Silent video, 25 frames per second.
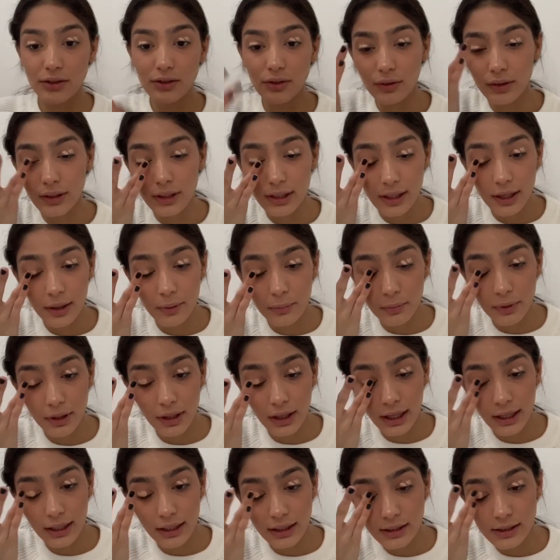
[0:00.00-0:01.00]
So it can be
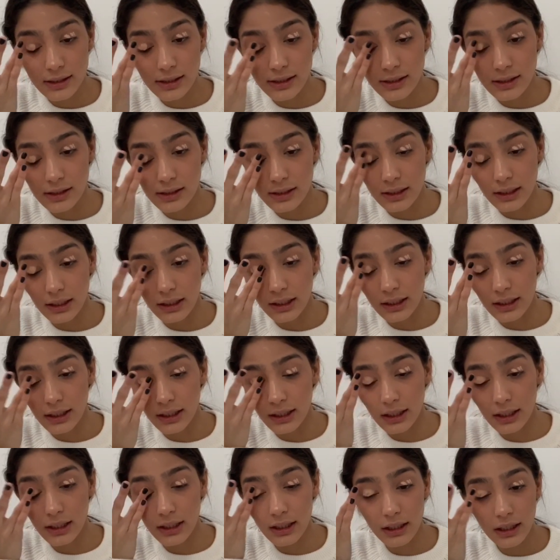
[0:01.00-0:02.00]
like
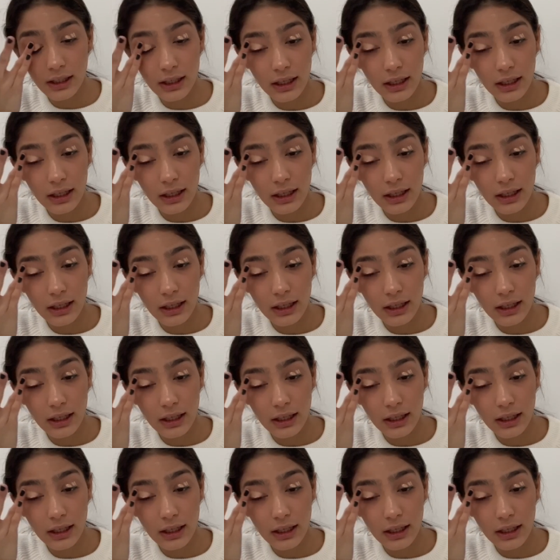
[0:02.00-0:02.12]
sticky